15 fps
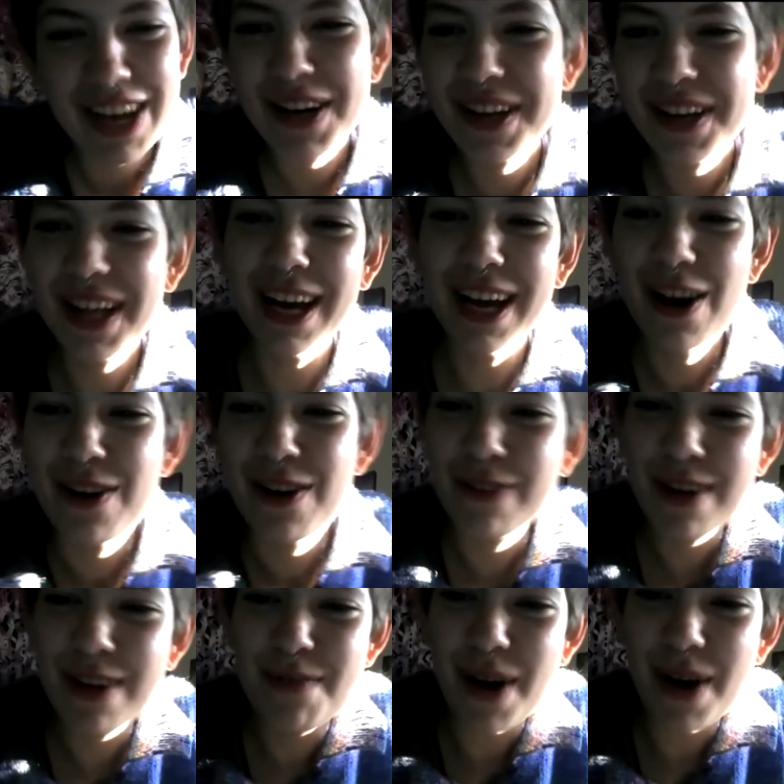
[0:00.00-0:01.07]
You're like free
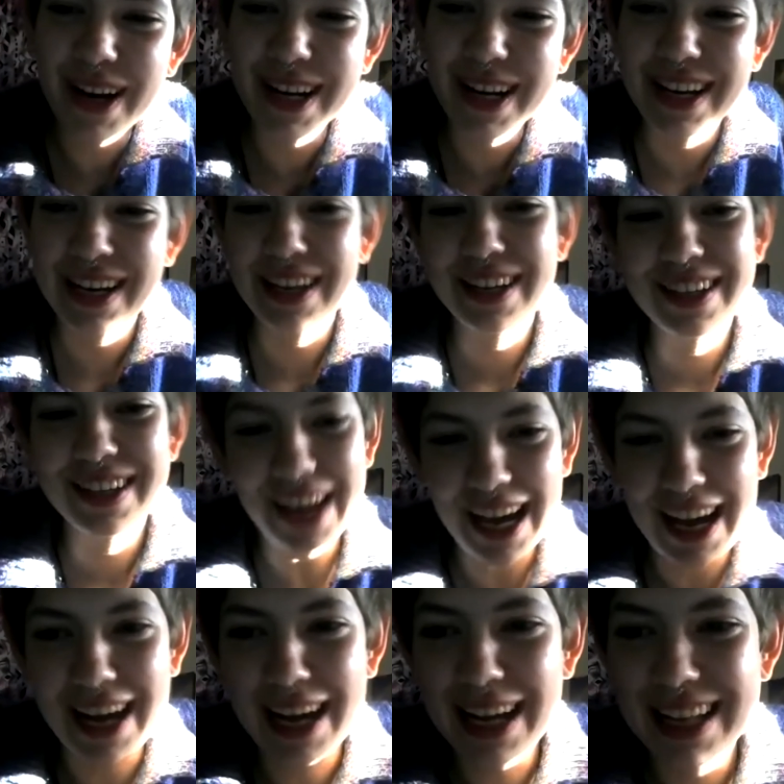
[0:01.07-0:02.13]
marketing,
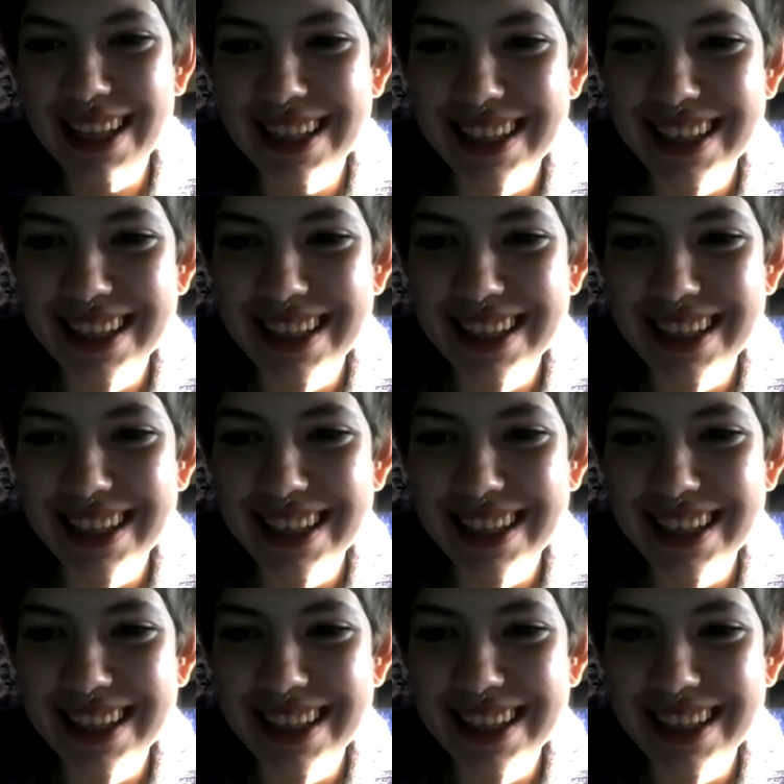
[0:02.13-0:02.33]
yeah.